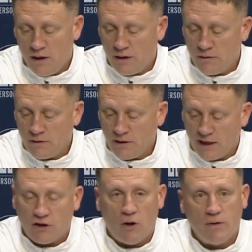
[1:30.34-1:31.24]
get
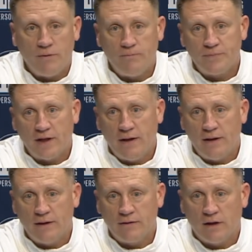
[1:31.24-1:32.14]
going and
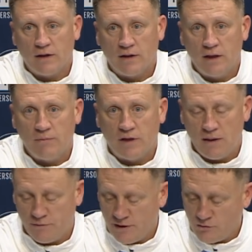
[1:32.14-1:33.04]
keep
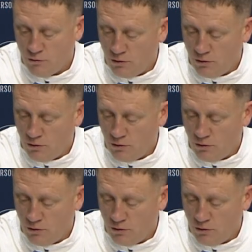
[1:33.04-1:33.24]
things rolling.